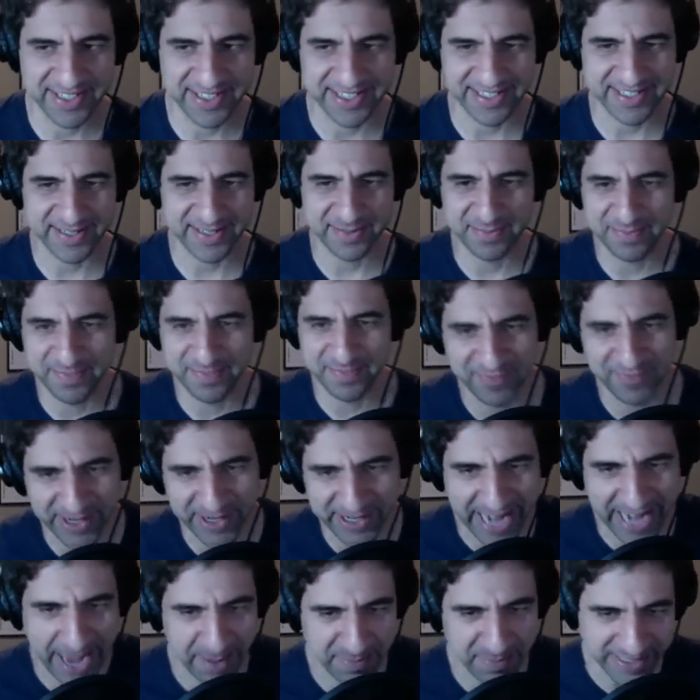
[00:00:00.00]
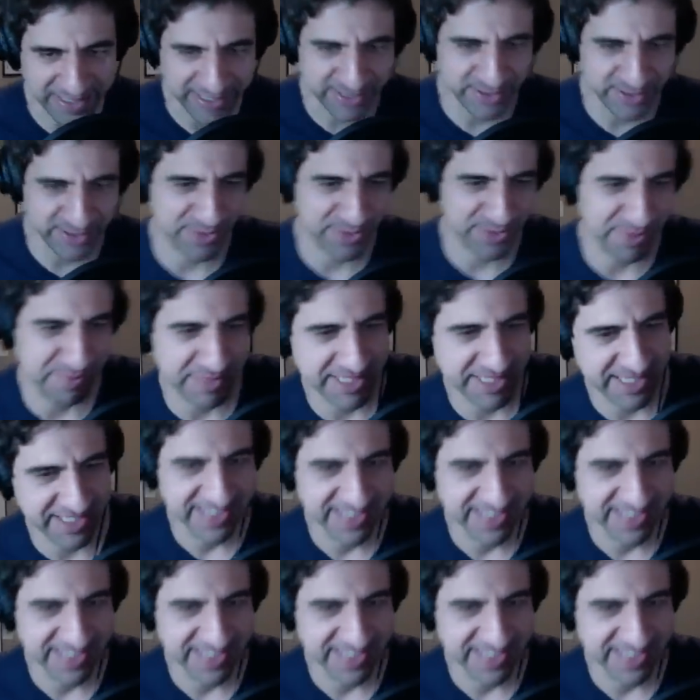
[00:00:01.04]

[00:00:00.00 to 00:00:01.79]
This is very happy news for me.